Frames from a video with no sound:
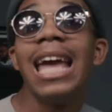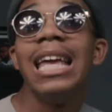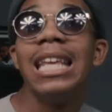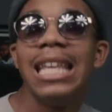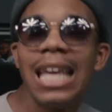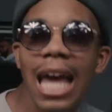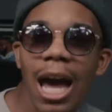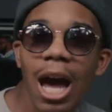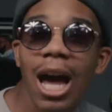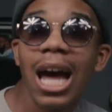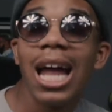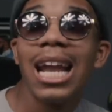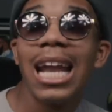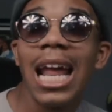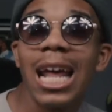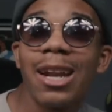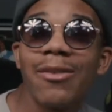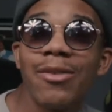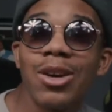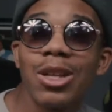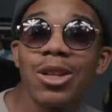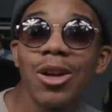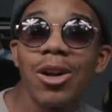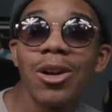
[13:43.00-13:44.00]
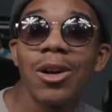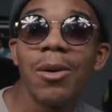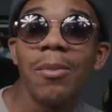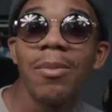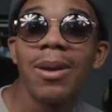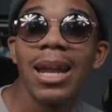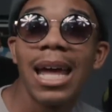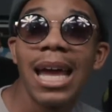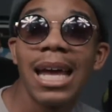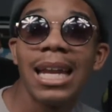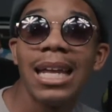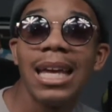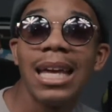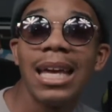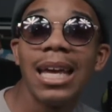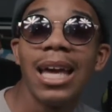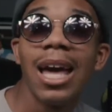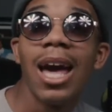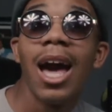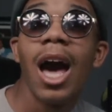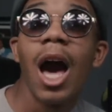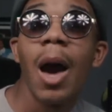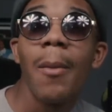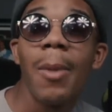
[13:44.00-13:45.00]
Yeah, a lot of us are complaining
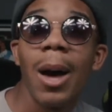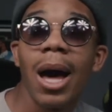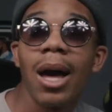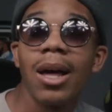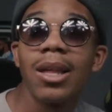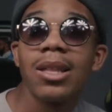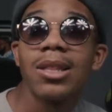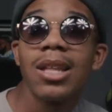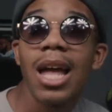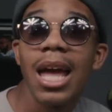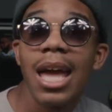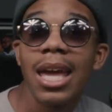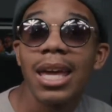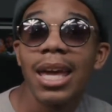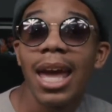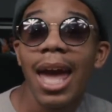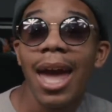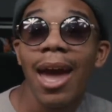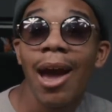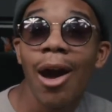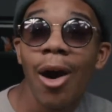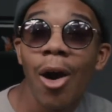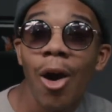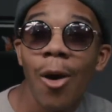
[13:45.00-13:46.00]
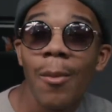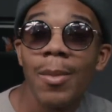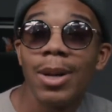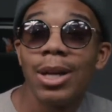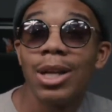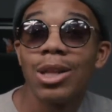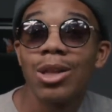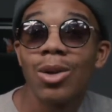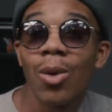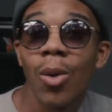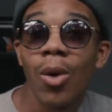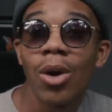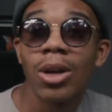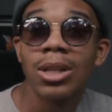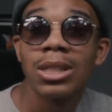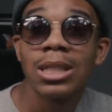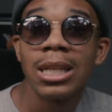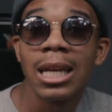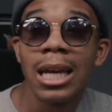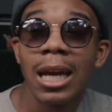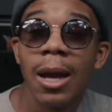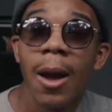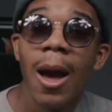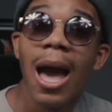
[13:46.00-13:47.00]
about staying at home in this
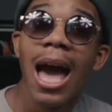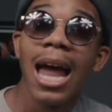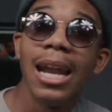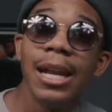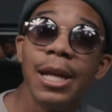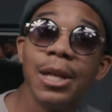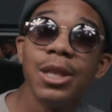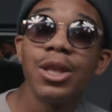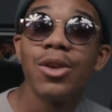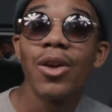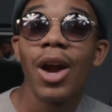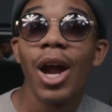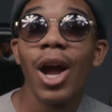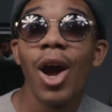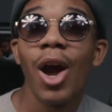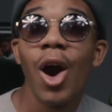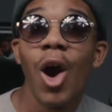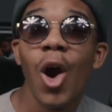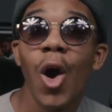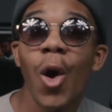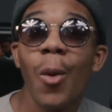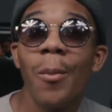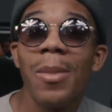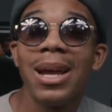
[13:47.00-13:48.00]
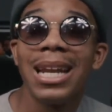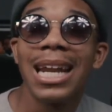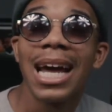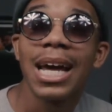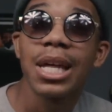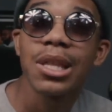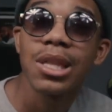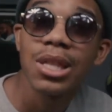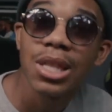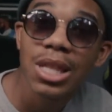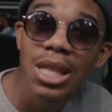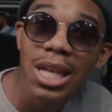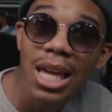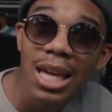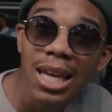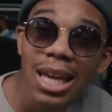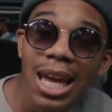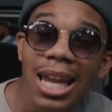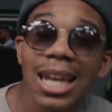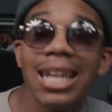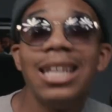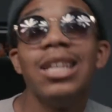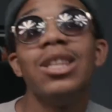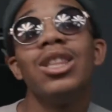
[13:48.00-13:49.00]
quarantine. At least you're at home and not sick.
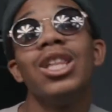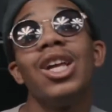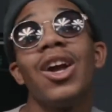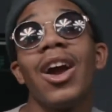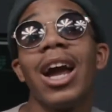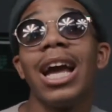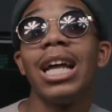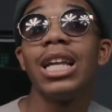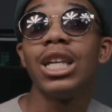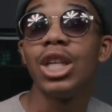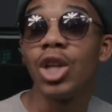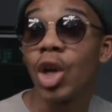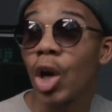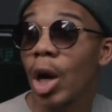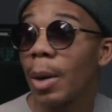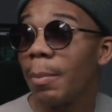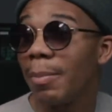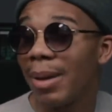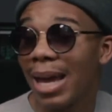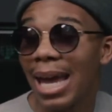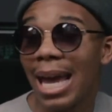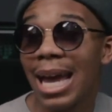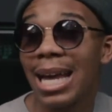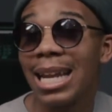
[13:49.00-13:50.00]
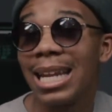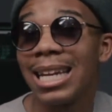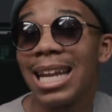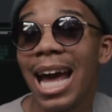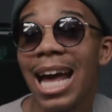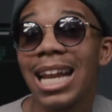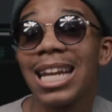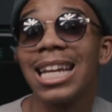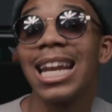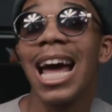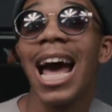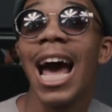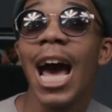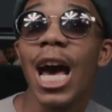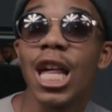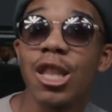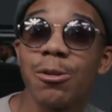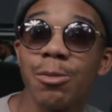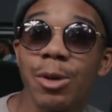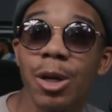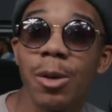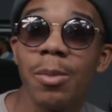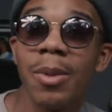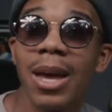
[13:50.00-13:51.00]
At least you're at your bed and not in a
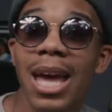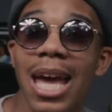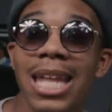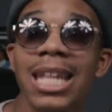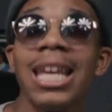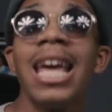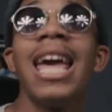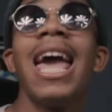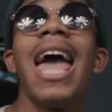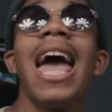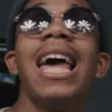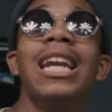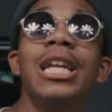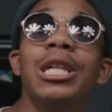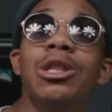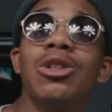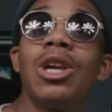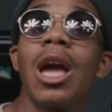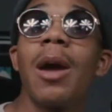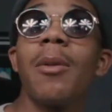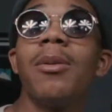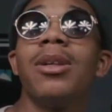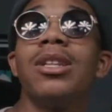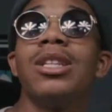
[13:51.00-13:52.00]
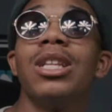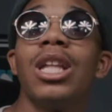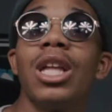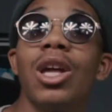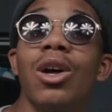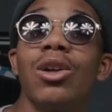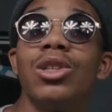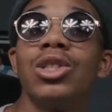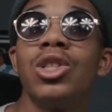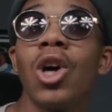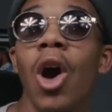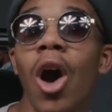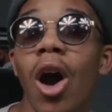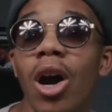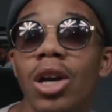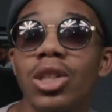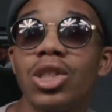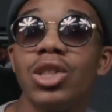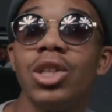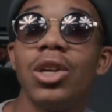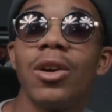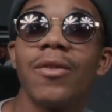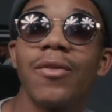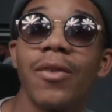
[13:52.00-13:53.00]
hospital bed. At least you're able to still talk
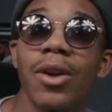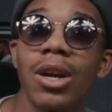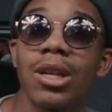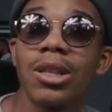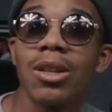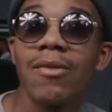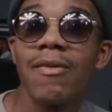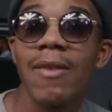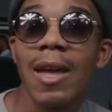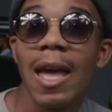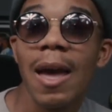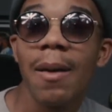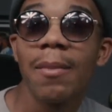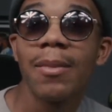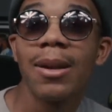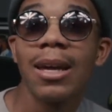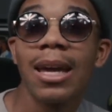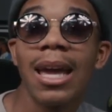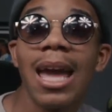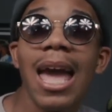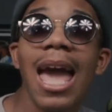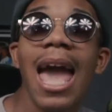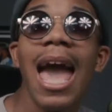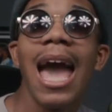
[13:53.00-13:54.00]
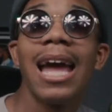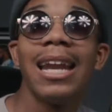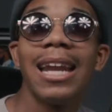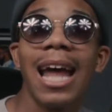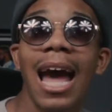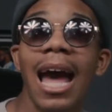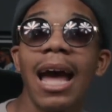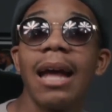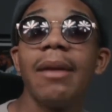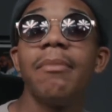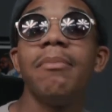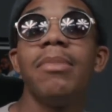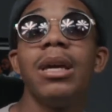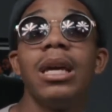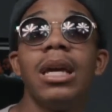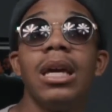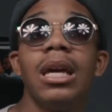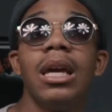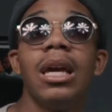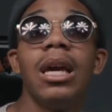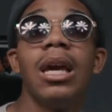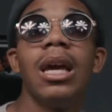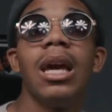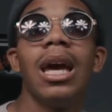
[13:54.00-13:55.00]
to your friends and family and not be
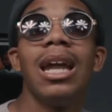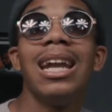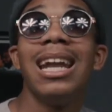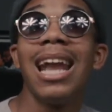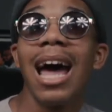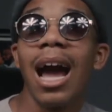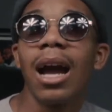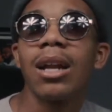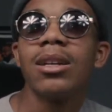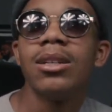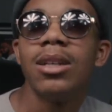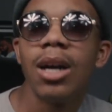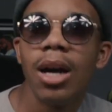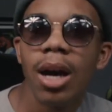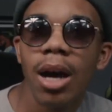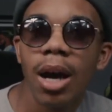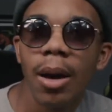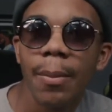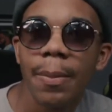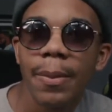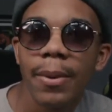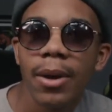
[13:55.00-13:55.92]
locked up.